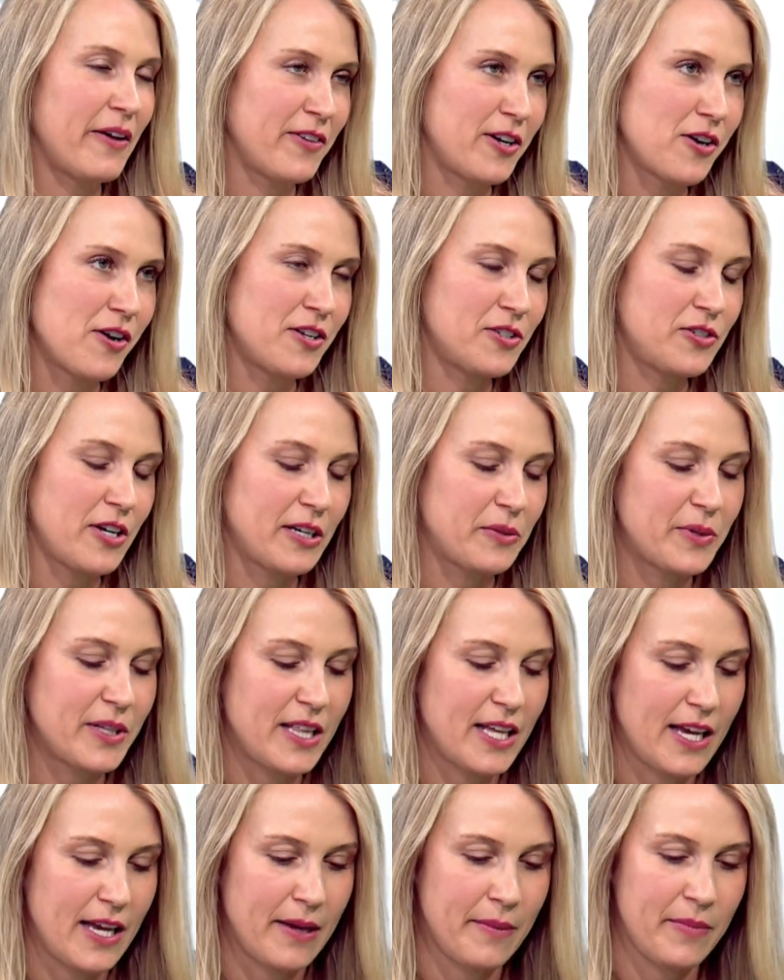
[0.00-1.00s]
a contract with
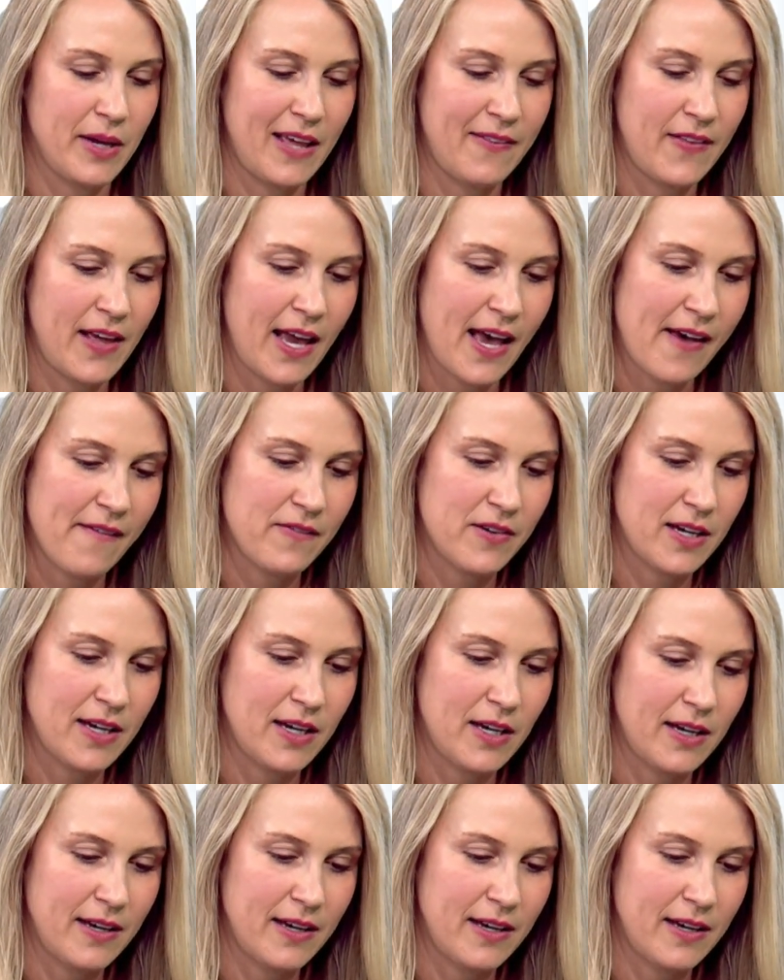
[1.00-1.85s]
them, and they have a,